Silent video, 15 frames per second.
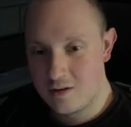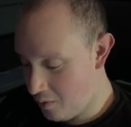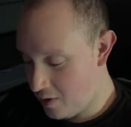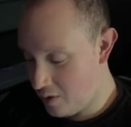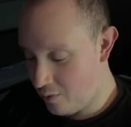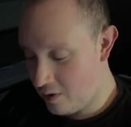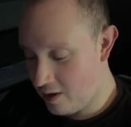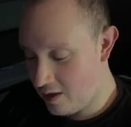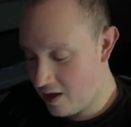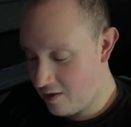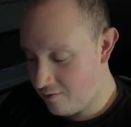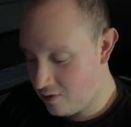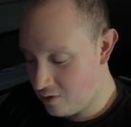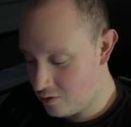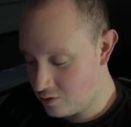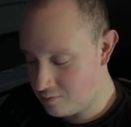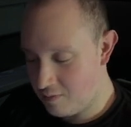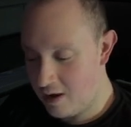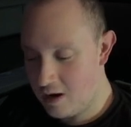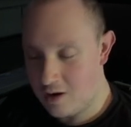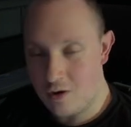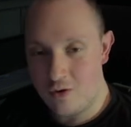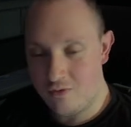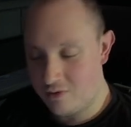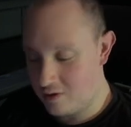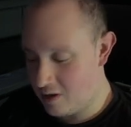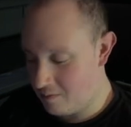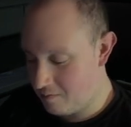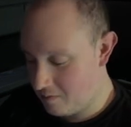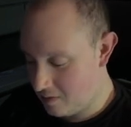When will I ever use Bailey over
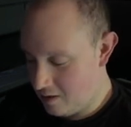them?